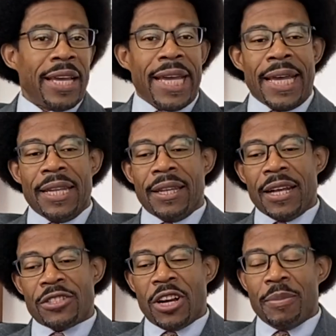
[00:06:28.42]
and
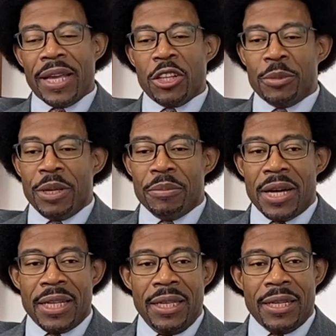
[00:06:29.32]
uh, started making a little bit of
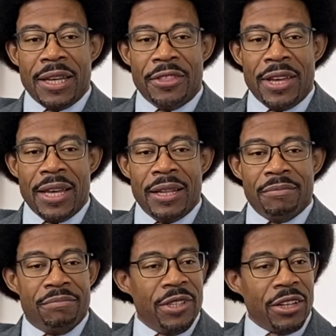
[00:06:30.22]
money, and
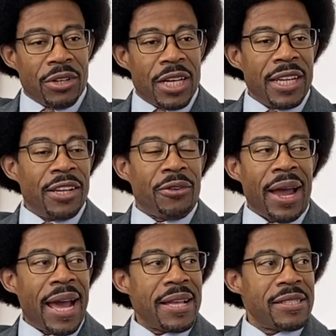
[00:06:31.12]
then you know cutting
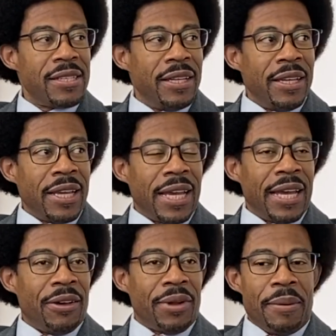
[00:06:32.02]
grass,
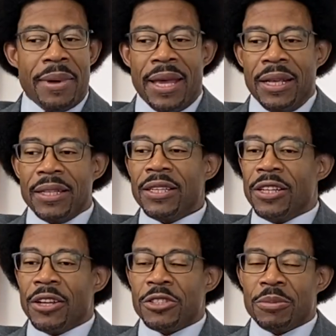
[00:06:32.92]
and when I made you
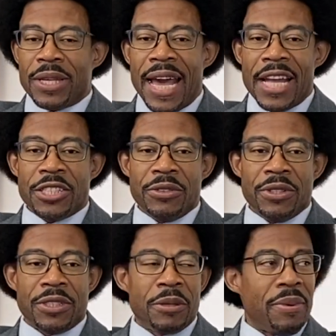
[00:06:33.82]
know some cash
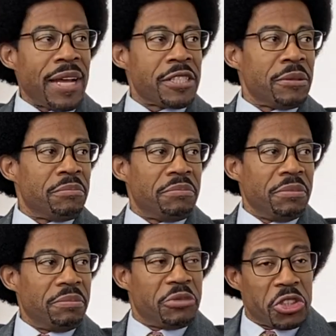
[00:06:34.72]
and could buy some
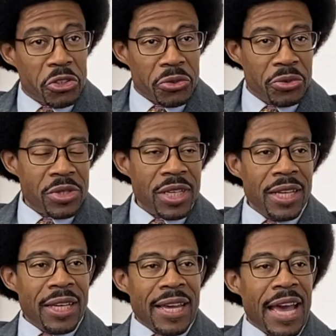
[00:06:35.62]
tools,
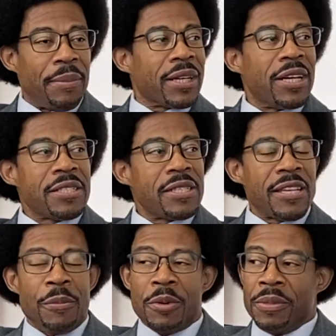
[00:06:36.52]
had my cousins
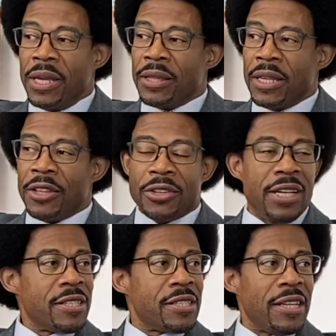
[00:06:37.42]
helping me, and then other
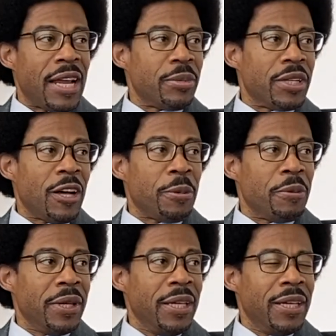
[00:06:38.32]
kids in the neighborhood helping
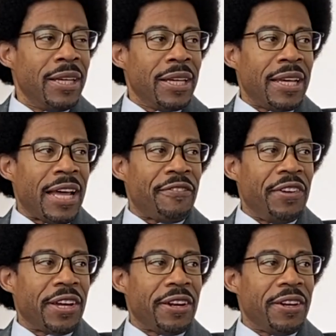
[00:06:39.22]
me and well, I
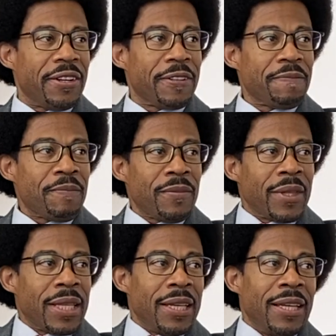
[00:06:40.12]
figure, split it up. How you
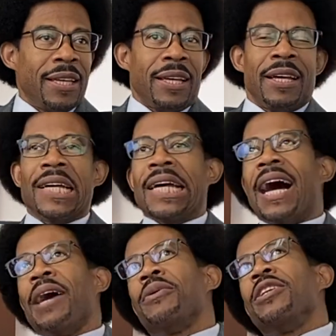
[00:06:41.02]
split it up? They'd help you.
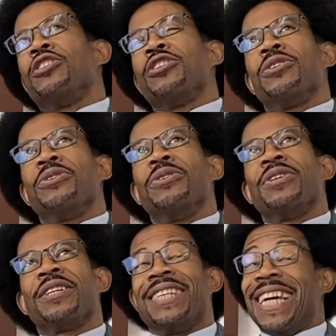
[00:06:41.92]
I would. You say, wait,
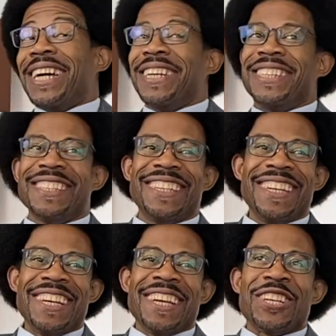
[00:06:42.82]
so how yeah. much you get per
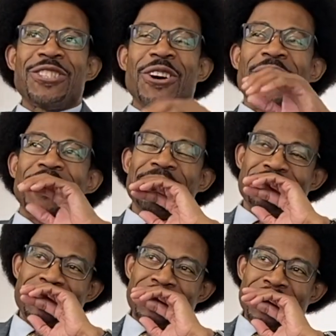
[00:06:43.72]
grant? How much so, you get per
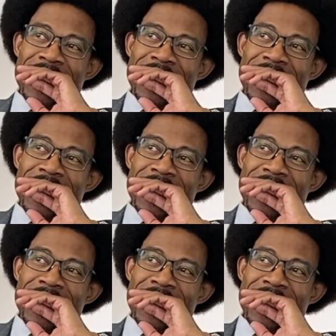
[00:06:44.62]
line?